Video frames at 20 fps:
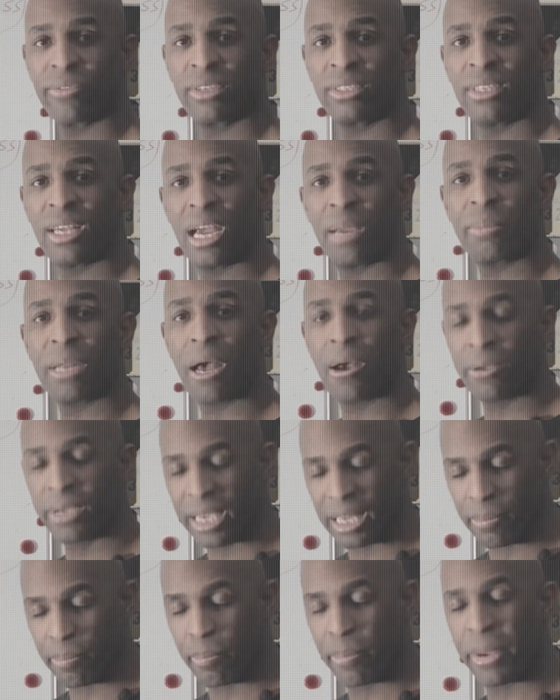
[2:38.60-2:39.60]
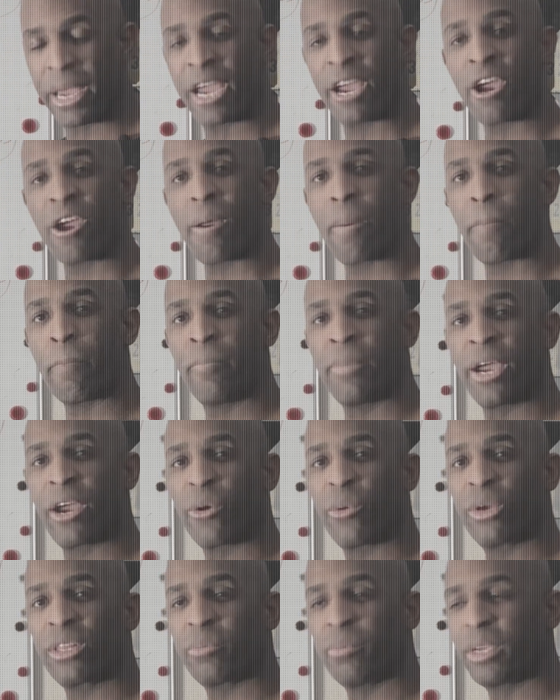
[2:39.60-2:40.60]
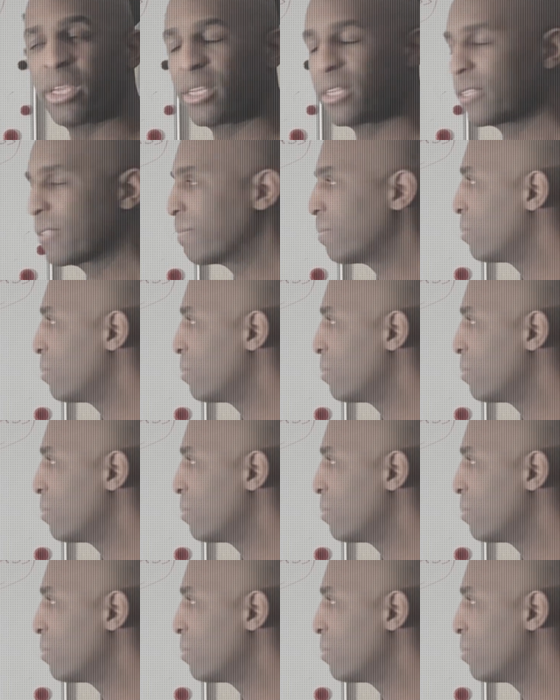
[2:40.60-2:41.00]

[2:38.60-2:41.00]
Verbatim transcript: of the time. Now again, bear bear with me.